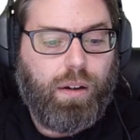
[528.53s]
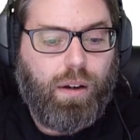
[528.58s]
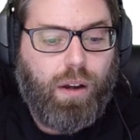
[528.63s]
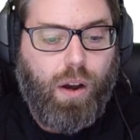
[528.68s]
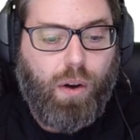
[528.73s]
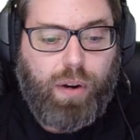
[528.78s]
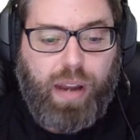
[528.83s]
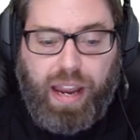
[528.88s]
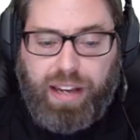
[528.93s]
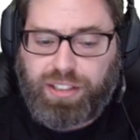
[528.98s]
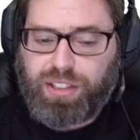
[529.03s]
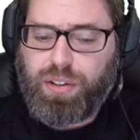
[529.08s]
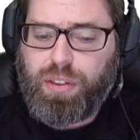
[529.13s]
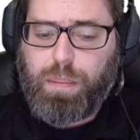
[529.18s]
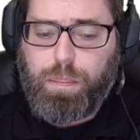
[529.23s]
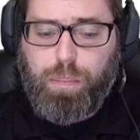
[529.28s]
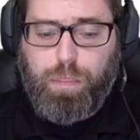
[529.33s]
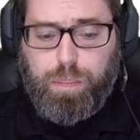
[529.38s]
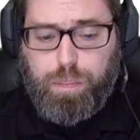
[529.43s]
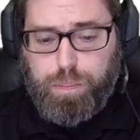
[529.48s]
Okay, so the
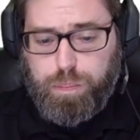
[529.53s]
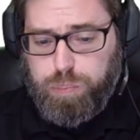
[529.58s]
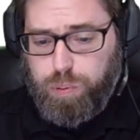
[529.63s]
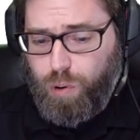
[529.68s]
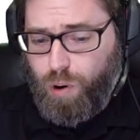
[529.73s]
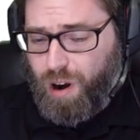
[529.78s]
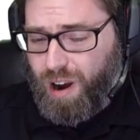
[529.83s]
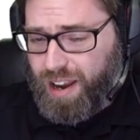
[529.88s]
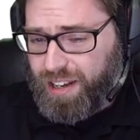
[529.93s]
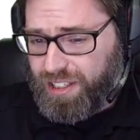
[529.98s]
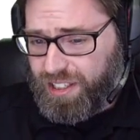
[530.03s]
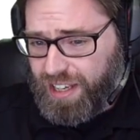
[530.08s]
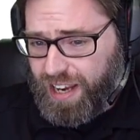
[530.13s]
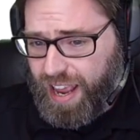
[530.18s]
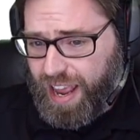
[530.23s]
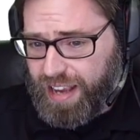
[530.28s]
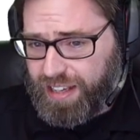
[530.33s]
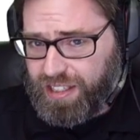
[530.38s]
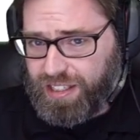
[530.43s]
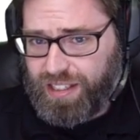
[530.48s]

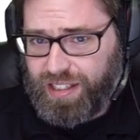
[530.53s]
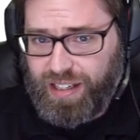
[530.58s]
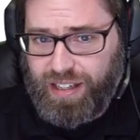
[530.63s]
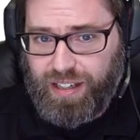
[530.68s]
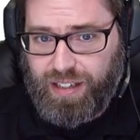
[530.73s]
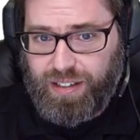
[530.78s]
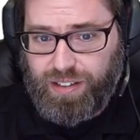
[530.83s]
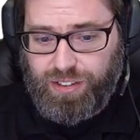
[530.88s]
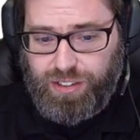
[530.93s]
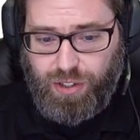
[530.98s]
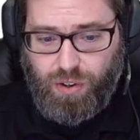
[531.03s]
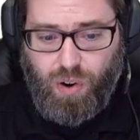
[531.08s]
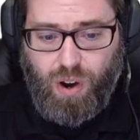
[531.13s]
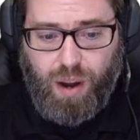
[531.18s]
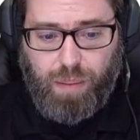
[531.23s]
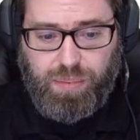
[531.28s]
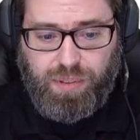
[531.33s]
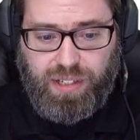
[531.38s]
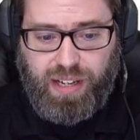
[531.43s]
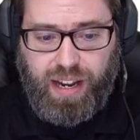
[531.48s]
process to
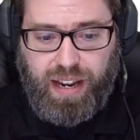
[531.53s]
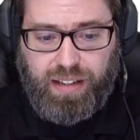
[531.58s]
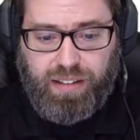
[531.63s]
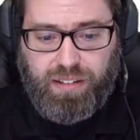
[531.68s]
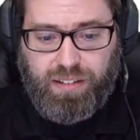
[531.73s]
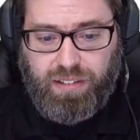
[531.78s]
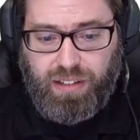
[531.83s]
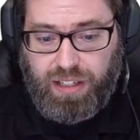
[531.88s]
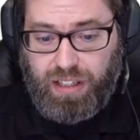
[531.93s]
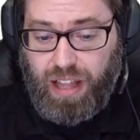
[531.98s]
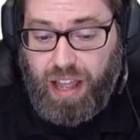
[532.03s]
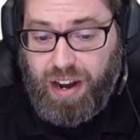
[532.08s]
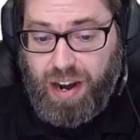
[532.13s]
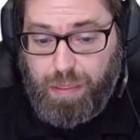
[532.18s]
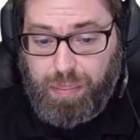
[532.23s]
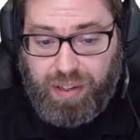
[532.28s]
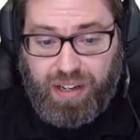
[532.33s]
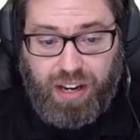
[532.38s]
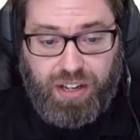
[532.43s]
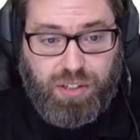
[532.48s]
update the Cloud
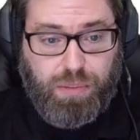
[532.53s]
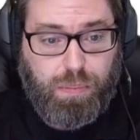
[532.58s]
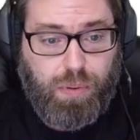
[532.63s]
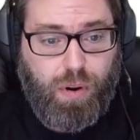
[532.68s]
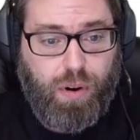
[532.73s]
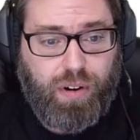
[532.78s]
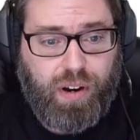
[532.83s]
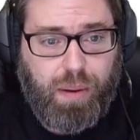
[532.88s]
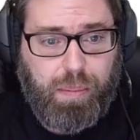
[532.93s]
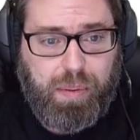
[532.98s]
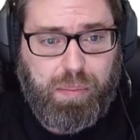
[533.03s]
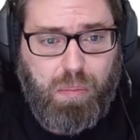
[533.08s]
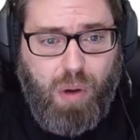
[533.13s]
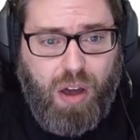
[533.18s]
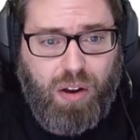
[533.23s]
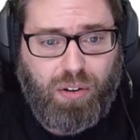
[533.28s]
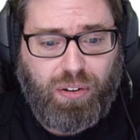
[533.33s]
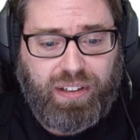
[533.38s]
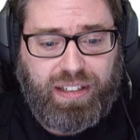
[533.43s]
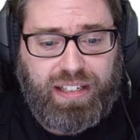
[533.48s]
Application Programming
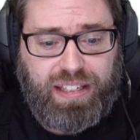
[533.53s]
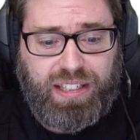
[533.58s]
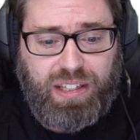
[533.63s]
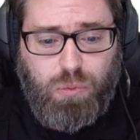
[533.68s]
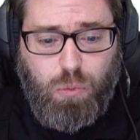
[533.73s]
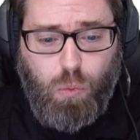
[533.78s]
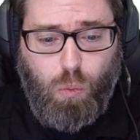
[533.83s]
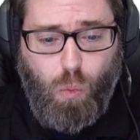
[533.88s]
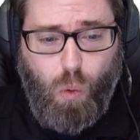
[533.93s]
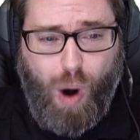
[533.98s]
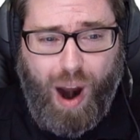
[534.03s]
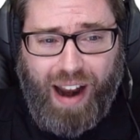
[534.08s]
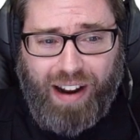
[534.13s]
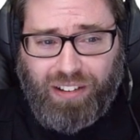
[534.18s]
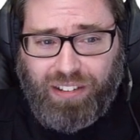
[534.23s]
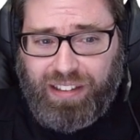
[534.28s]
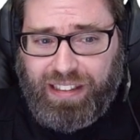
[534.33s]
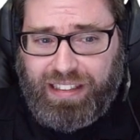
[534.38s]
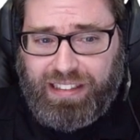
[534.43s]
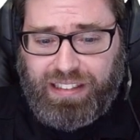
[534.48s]
model isn't
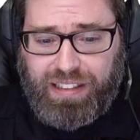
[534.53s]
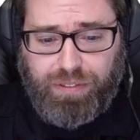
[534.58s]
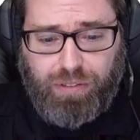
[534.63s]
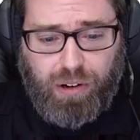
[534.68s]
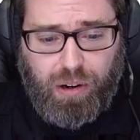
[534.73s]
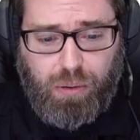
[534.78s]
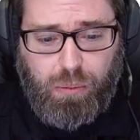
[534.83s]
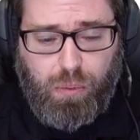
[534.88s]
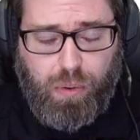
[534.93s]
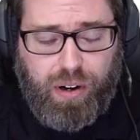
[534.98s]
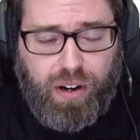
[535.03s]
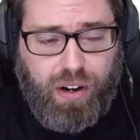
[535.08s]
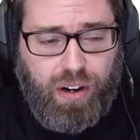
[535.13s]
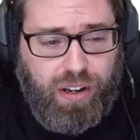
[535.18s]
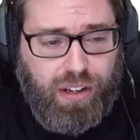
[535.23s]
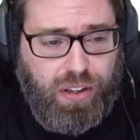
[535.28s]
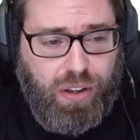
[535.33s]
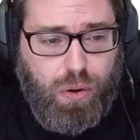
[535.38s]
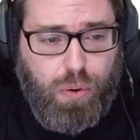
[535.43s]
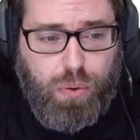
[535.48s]
wildly different. We're going to
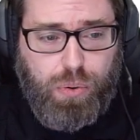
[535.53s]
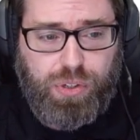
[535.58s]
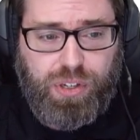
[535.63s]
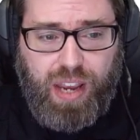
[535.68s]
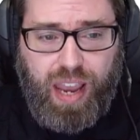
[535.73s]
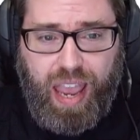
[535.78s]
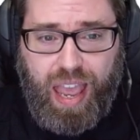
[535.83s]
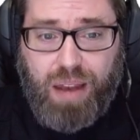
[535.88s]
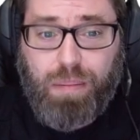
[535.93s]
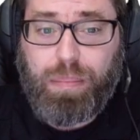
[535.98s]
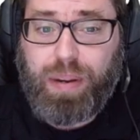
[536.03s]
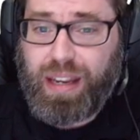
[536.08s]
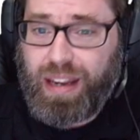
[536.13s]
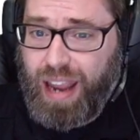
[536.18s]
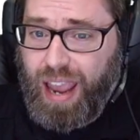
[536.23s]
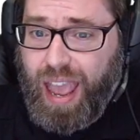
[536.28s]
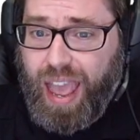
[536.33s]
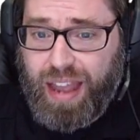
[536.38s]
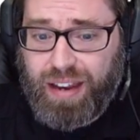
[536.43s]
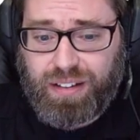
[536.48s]
use
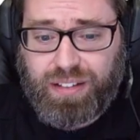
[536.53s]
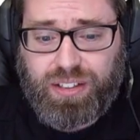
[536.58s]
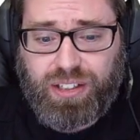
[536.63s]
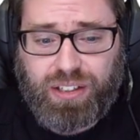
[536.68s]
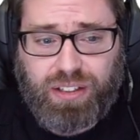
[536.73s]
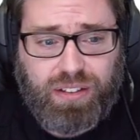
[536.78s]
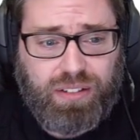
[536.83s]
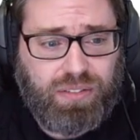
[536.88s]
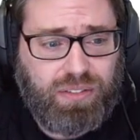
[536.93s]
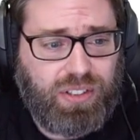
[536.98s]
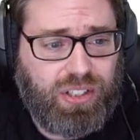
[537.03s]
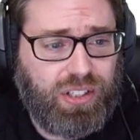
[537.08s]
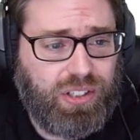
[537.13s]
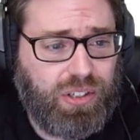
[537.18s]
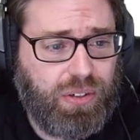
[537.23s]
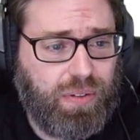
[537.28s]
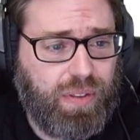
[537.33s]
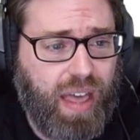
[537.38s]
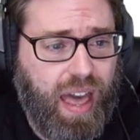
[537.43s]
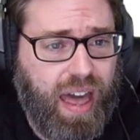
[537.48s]
npm to
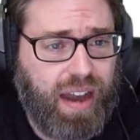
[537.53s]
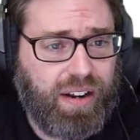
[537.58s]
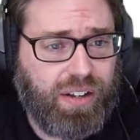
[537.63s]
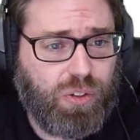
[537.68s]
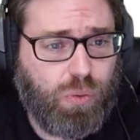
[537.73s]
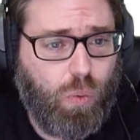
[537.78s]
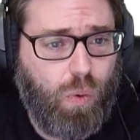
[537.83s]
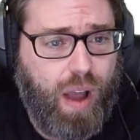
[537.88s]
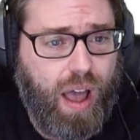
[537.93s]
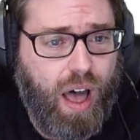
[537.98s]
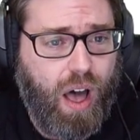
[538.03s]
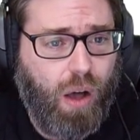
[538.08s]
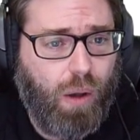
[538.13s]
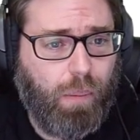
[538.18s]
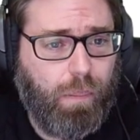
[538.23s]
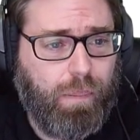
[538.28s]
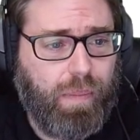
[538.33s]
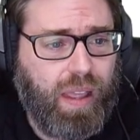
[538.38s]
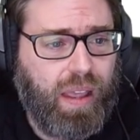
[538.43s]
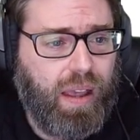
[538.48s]
do that as well.
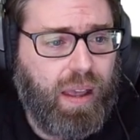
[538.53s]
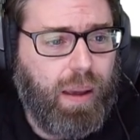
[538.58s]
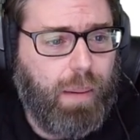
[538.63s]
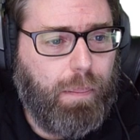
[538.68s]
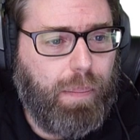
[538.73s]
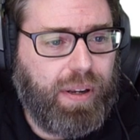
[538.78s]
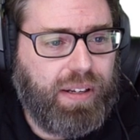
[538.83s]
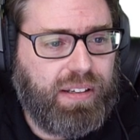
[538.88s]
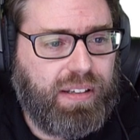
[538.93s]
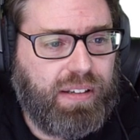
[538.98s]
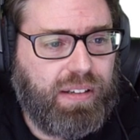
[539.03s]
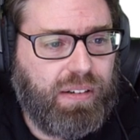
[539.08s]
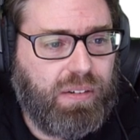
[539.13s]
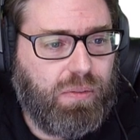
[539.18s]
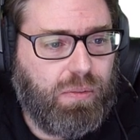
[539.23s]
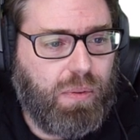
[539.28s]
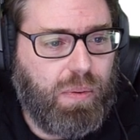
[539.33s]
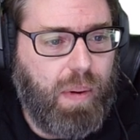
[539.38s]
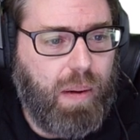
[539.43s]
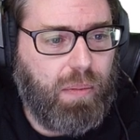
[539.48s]

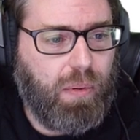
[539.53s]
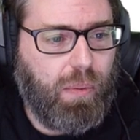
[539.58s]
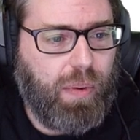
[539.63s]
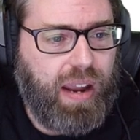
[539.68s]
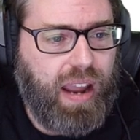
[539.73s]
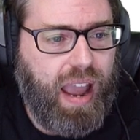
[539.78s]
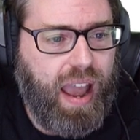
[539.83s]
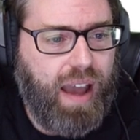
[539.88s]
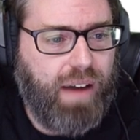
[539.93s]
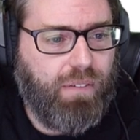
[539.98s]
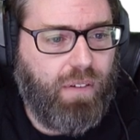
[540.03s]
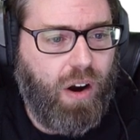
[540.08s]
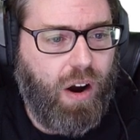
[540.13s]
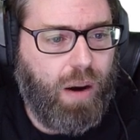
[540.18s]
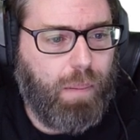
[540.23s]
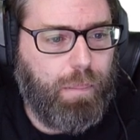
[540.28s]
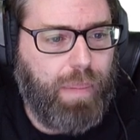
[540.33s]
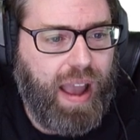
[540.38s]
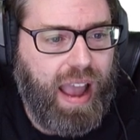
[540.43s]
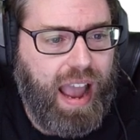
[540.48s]
Remember, we have our
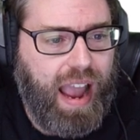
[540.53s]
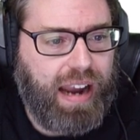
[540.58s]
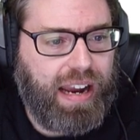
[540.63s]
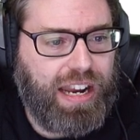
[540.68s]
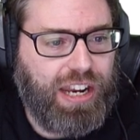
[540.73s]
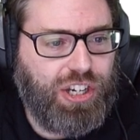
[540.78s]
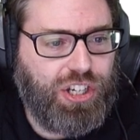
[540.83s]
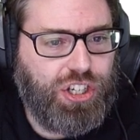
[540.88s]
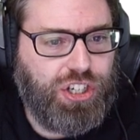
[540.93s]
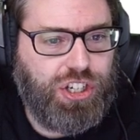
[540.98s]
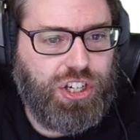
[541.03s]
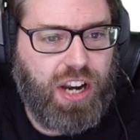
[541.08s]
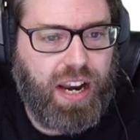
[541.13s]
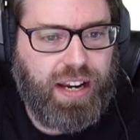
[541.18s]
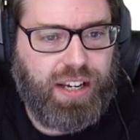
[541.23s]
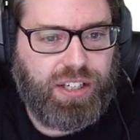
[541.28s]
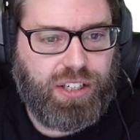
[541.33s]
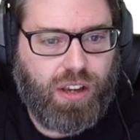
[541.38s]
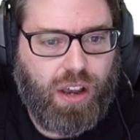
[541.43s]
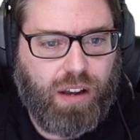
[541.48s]

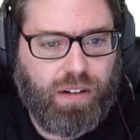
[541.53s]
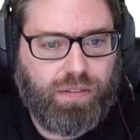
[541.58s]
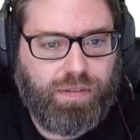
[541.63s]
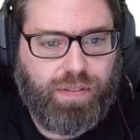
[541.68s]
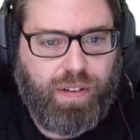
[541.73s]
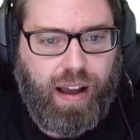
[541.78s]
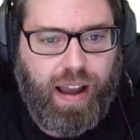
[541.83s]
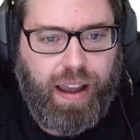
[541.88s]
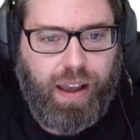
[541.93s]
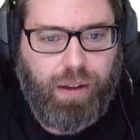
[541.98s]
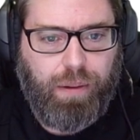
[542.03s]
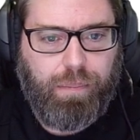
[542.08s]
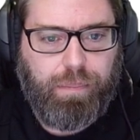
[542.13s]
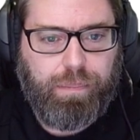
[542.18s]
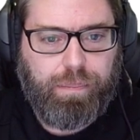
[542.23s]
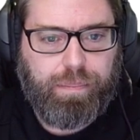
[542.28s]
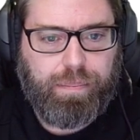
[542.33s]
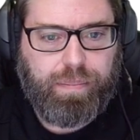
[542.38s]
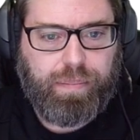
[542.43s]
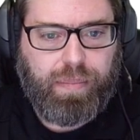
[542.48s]
package.json file,
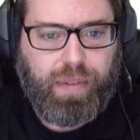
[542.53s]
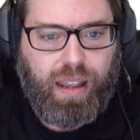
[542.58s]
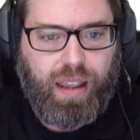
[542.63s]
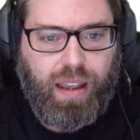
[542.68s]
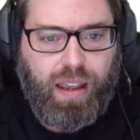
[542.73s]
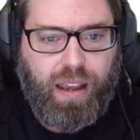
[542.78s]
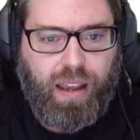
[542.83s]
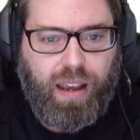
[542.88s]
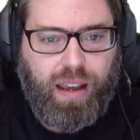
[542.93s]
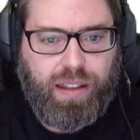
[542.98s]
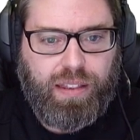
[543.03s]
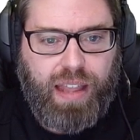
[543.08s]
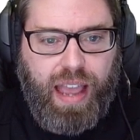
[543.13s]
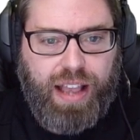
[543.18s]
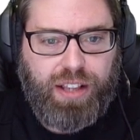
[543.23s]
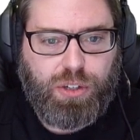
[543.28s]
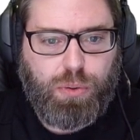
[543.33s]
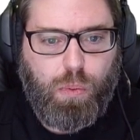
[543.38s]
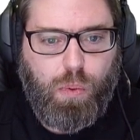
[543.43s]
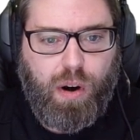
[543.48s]
and
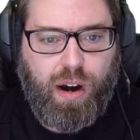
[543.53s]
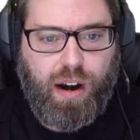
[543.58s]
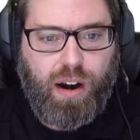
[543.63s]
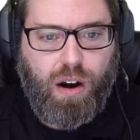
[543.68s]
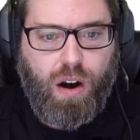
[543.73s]
that's where